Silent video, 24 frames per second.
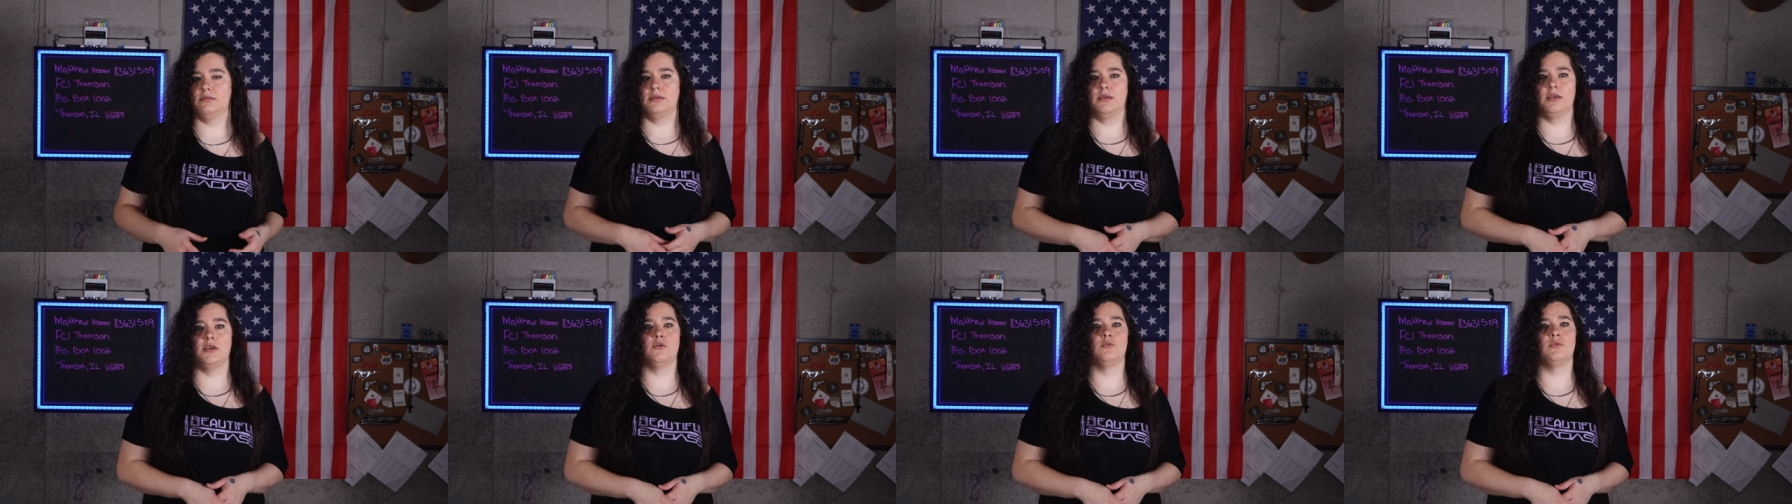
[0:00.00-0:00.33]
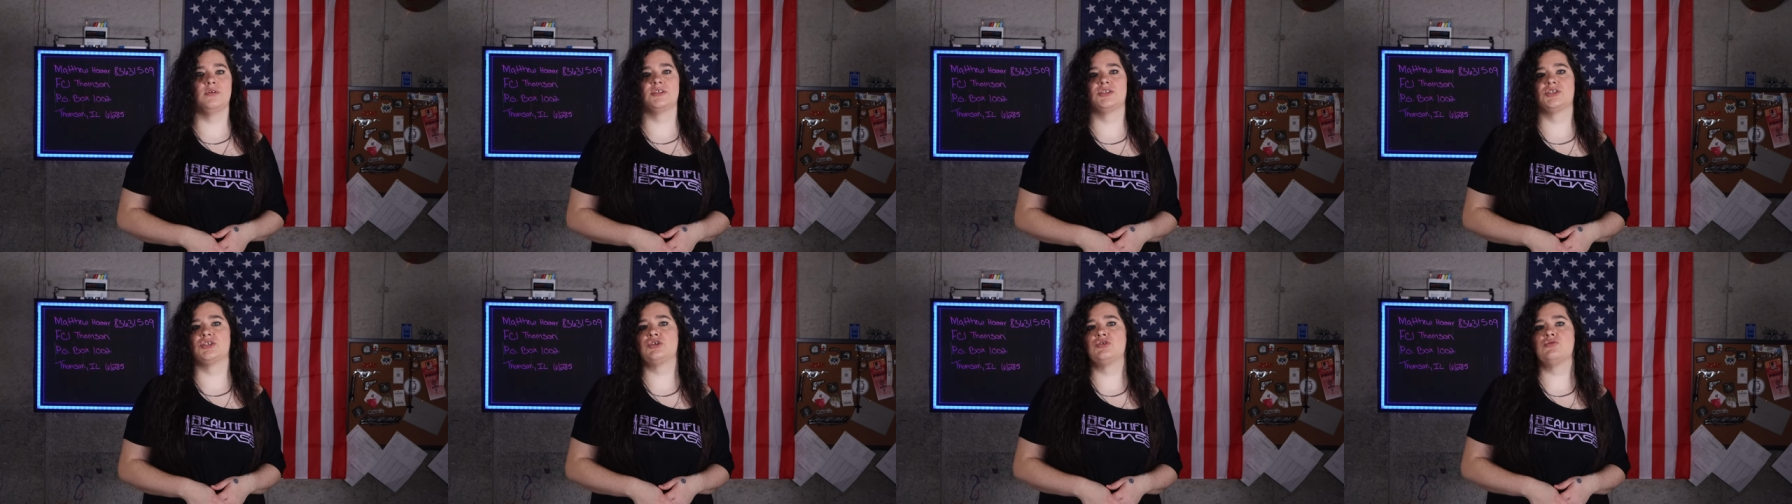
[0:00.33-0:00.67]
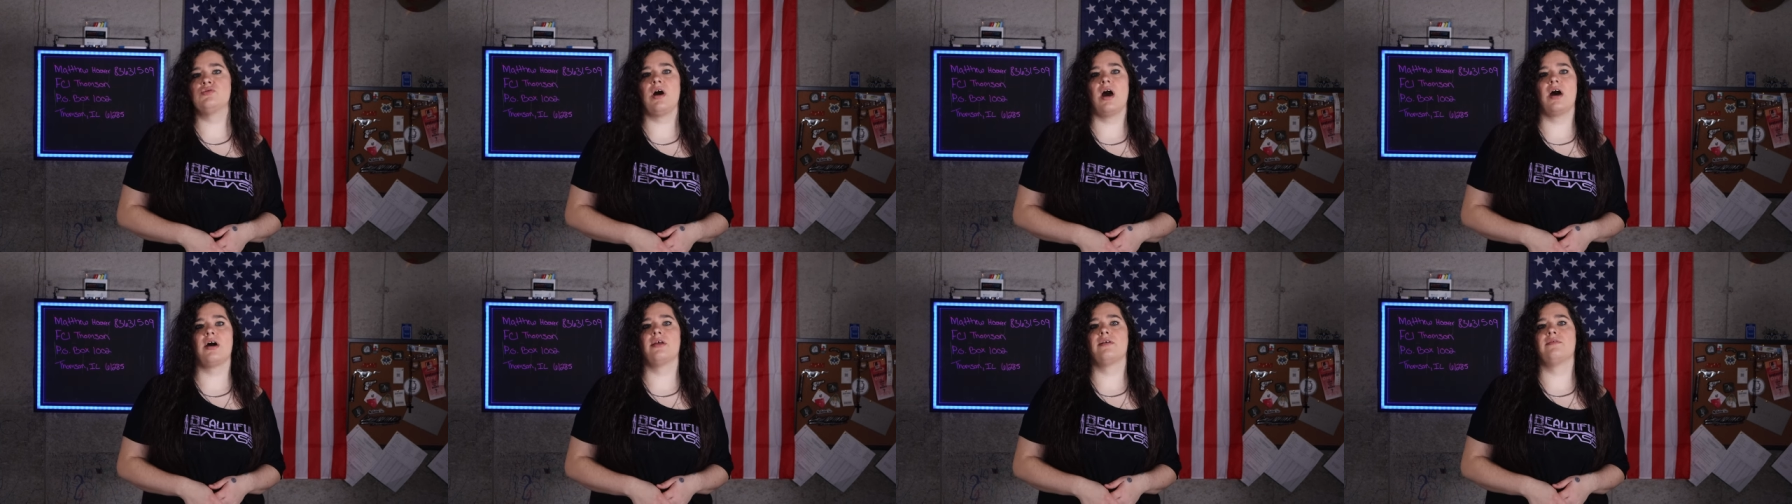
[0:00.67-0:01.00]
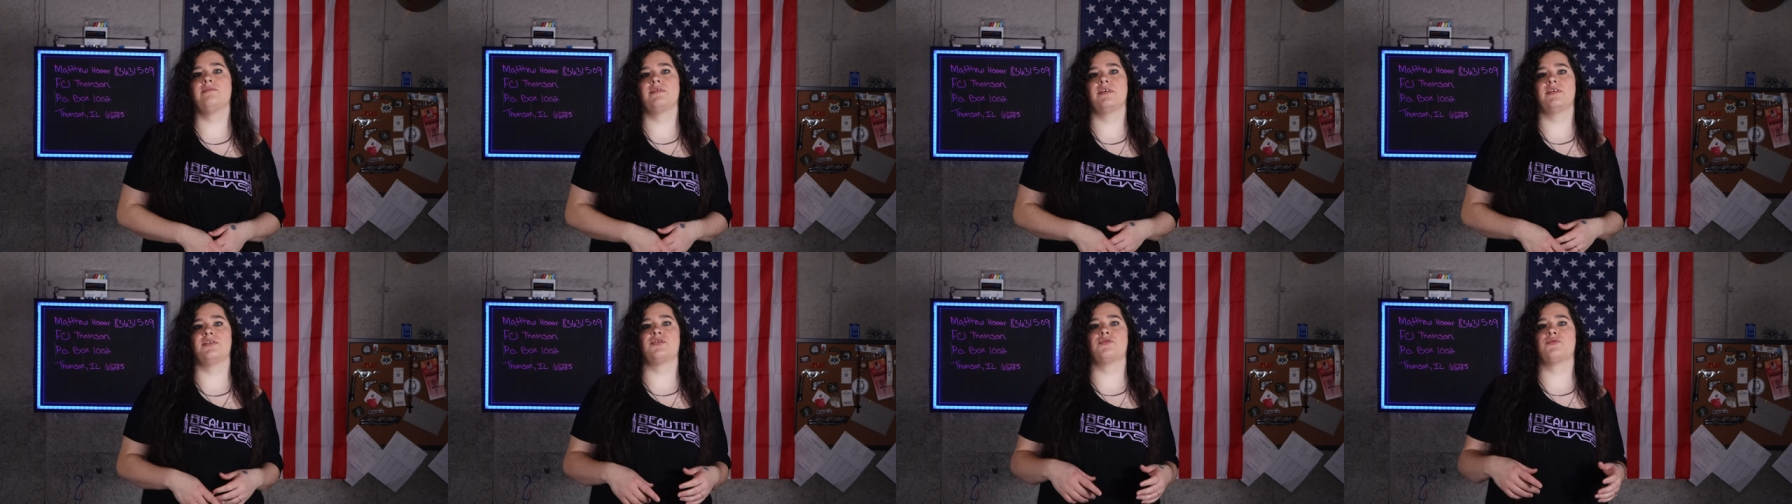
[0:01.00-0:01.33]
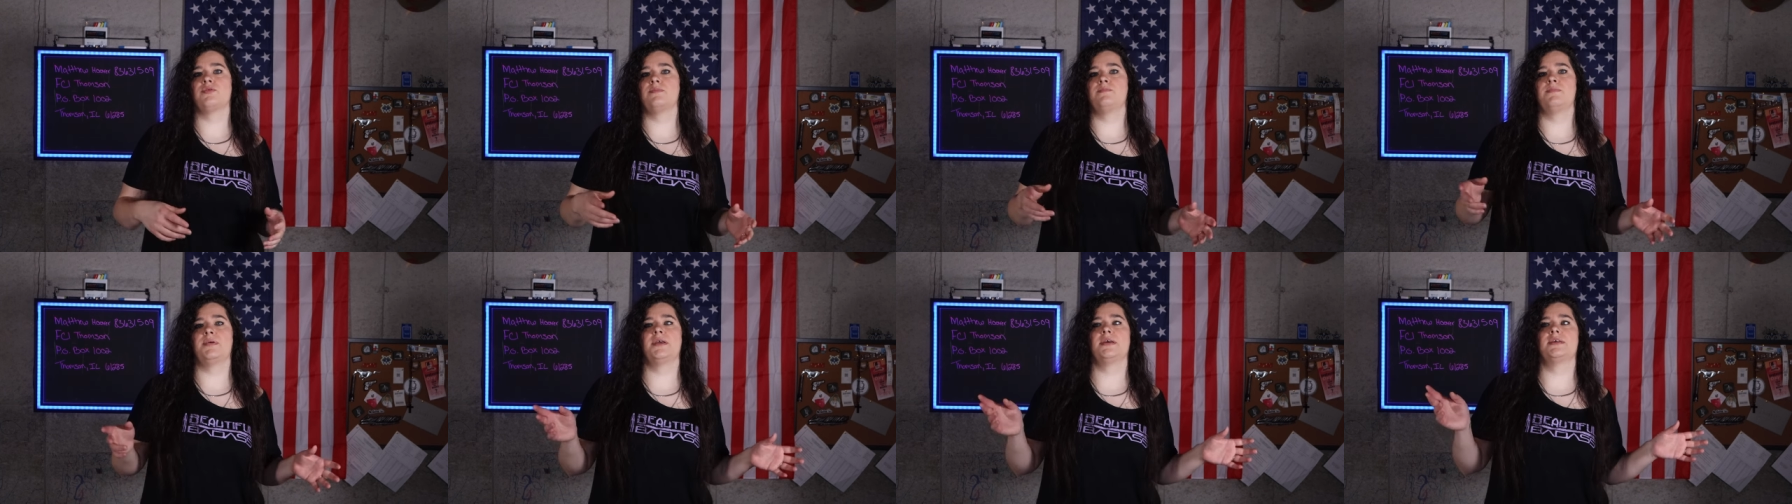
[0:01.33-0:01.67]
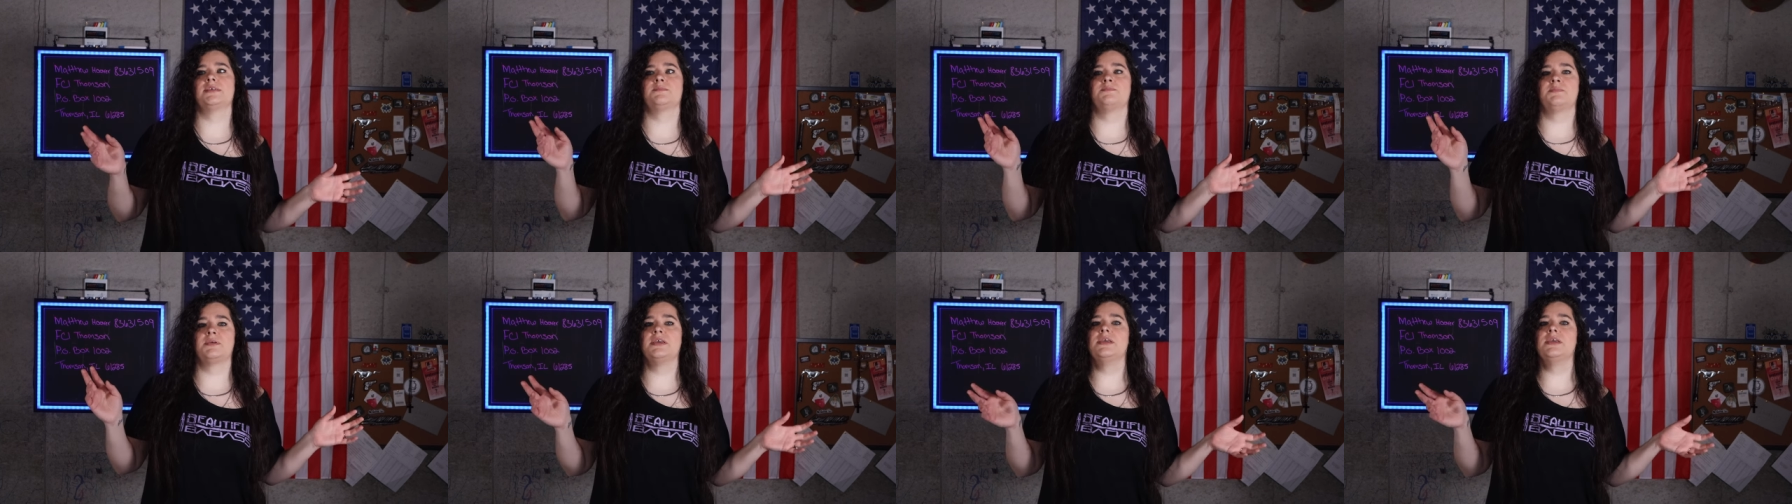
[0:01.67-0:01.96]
It was two out of the three biggest